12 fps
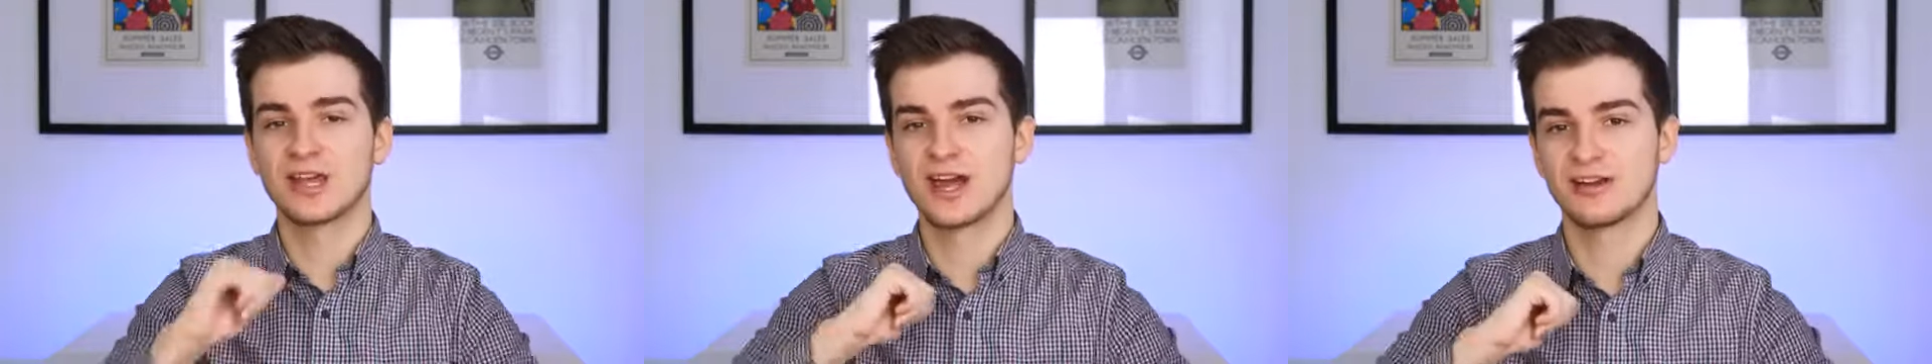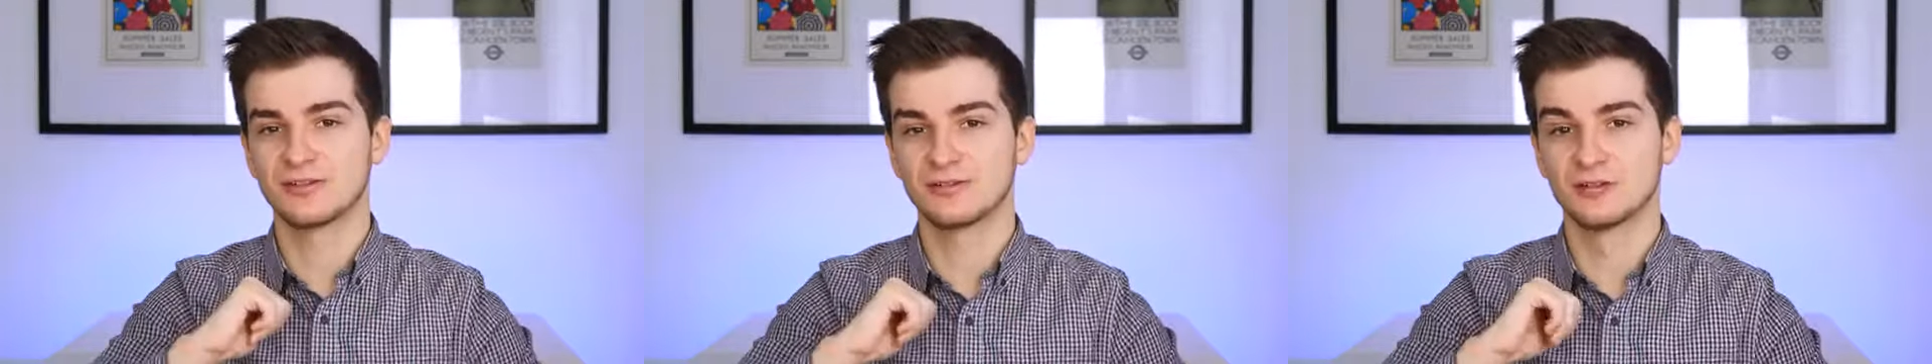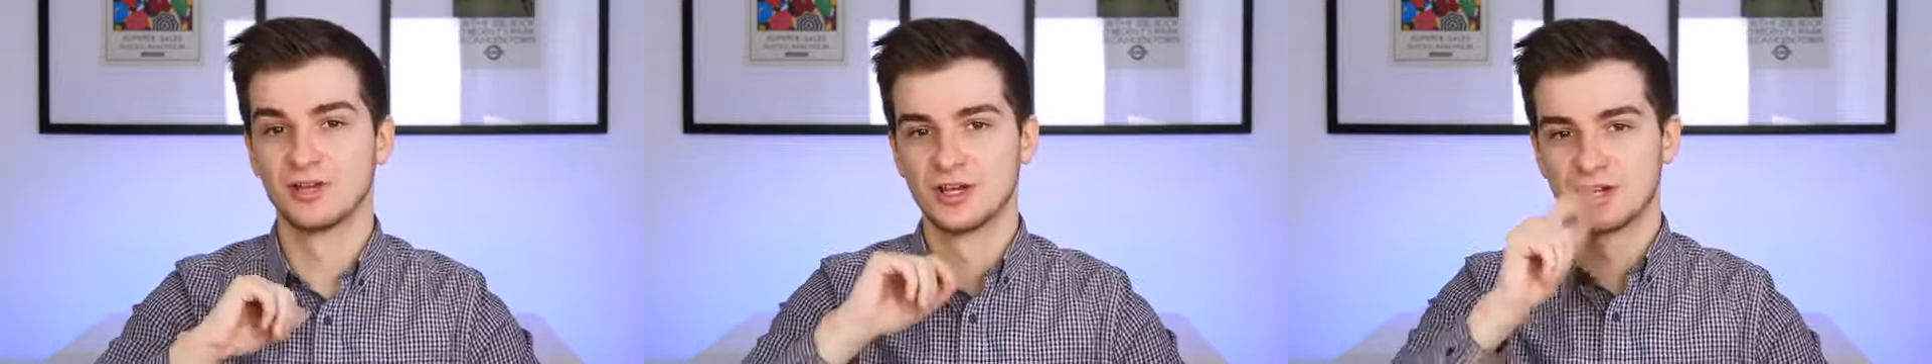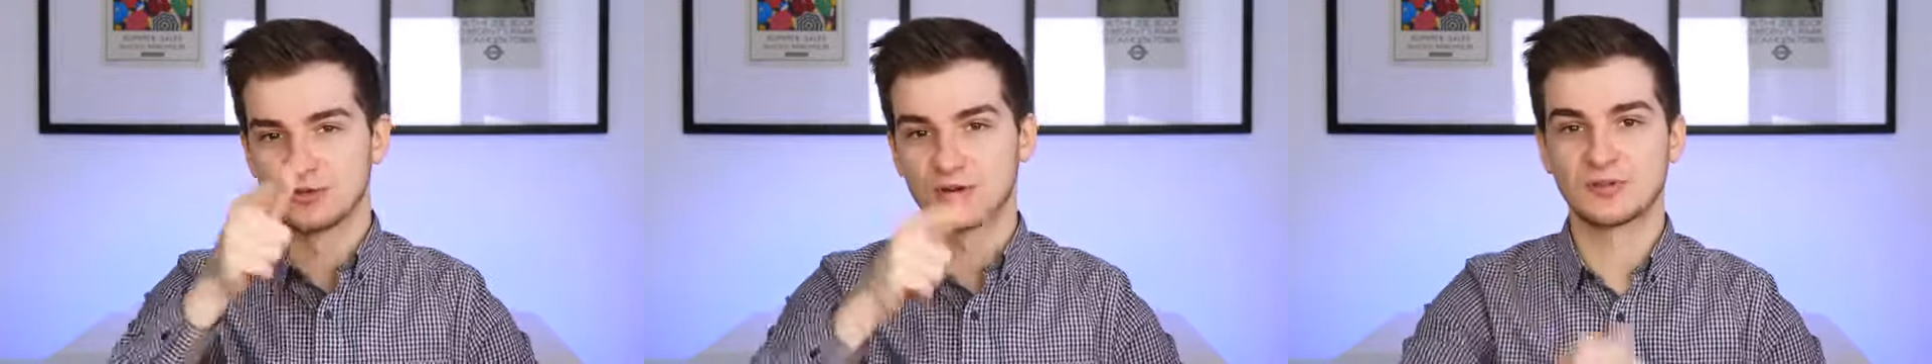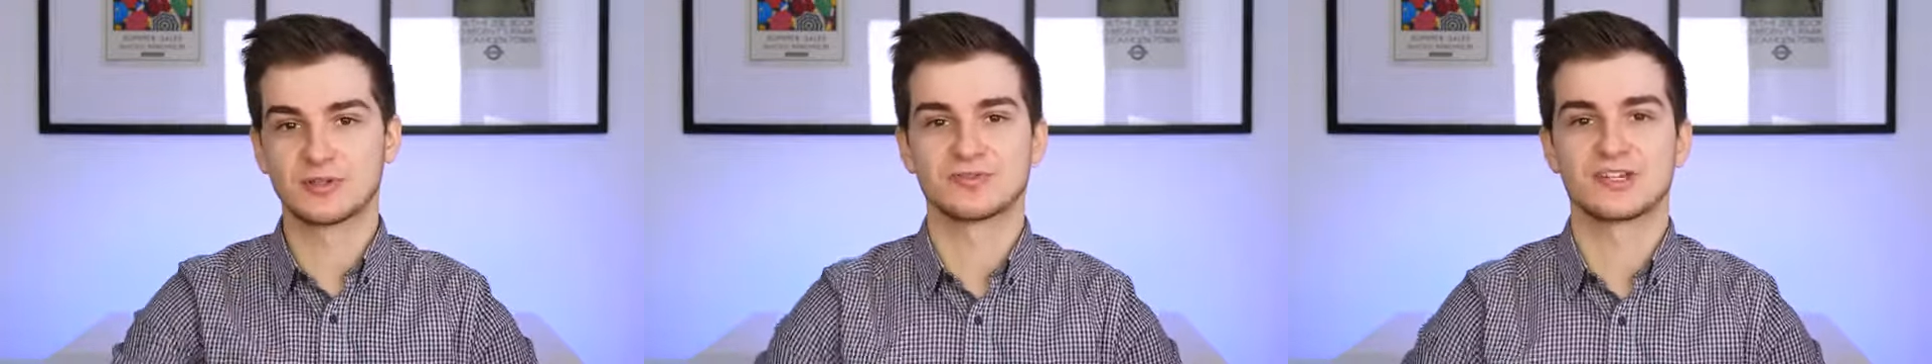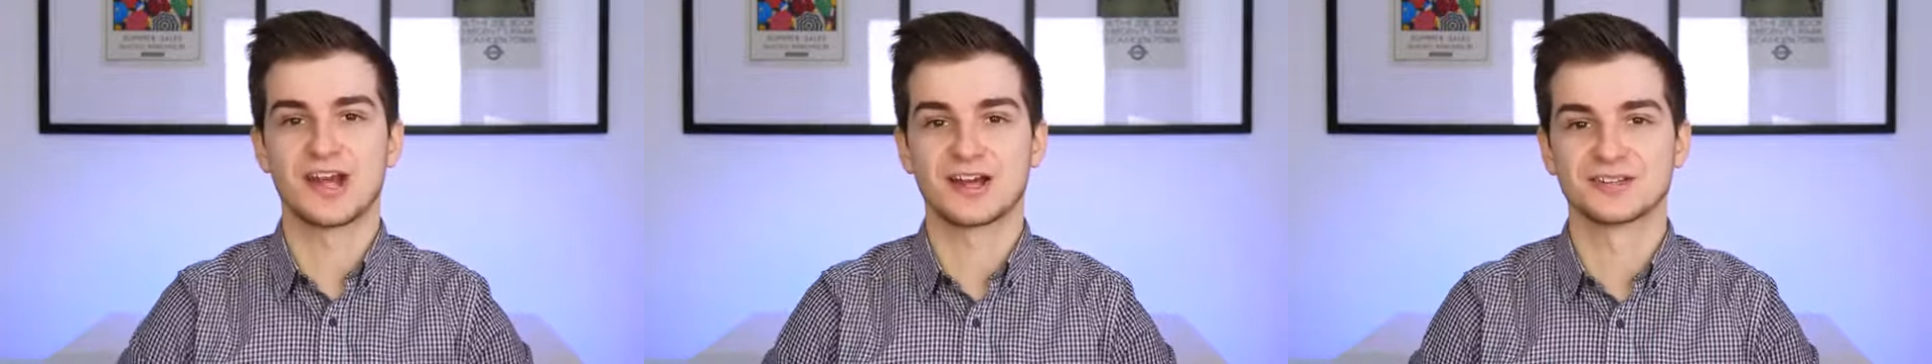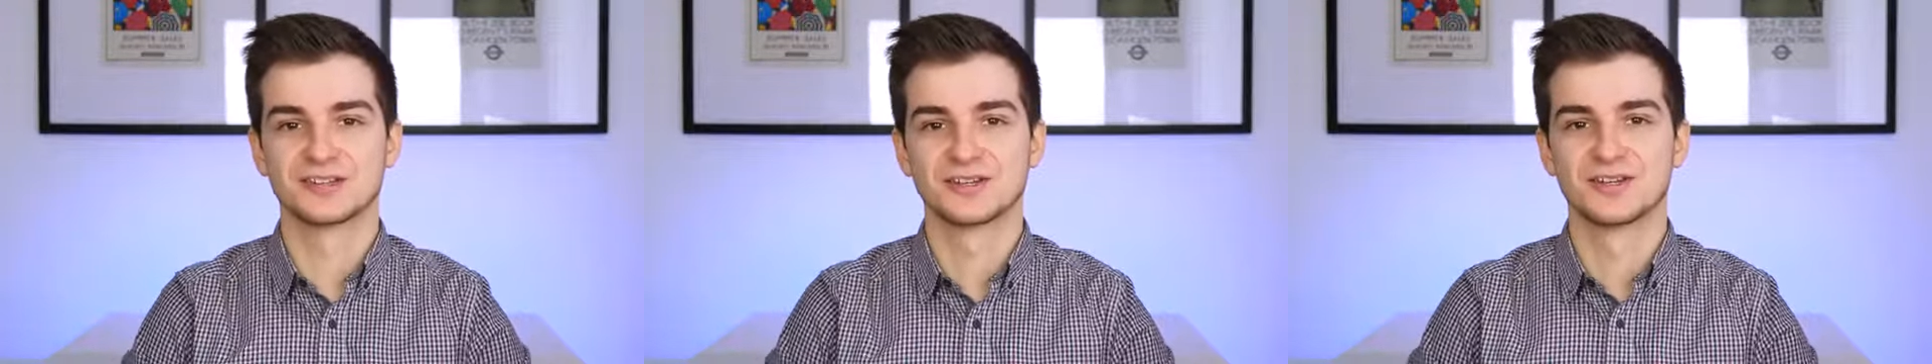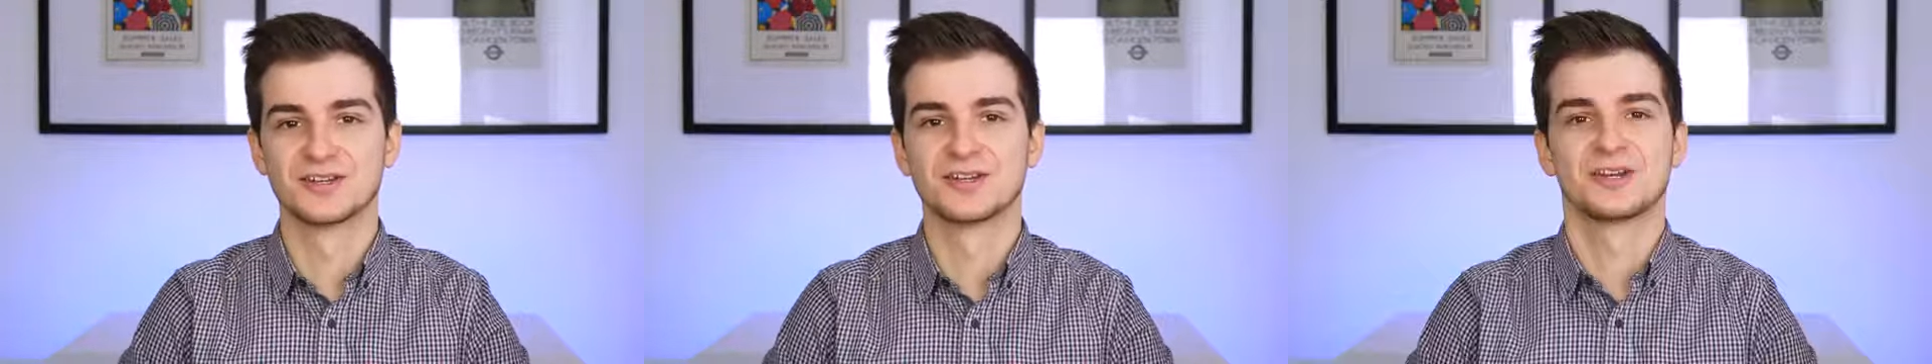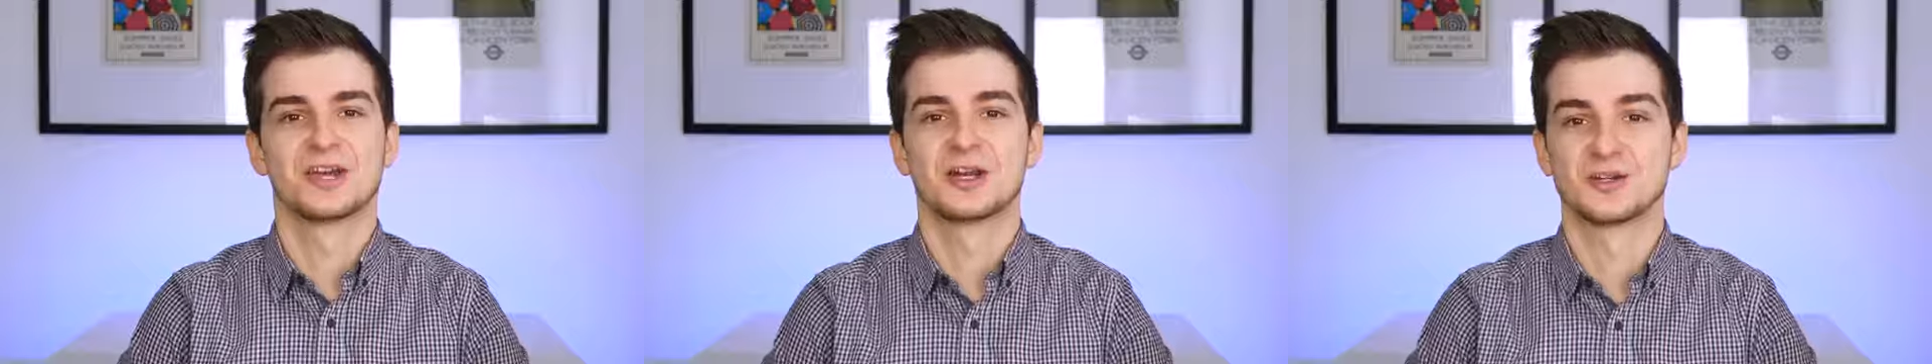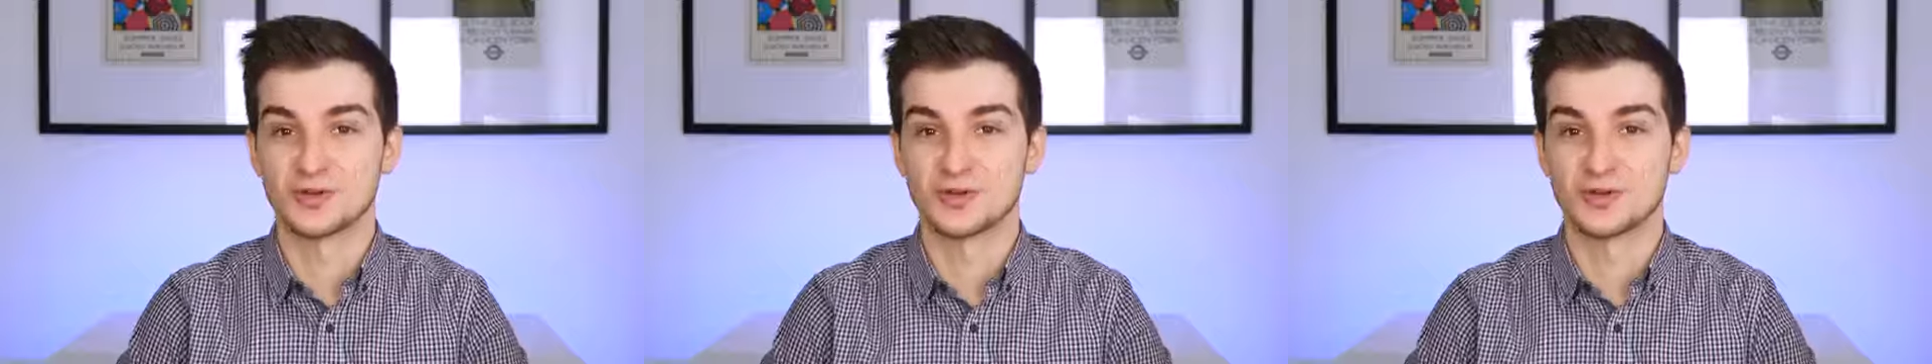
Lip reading: Daniel, grab some snacks and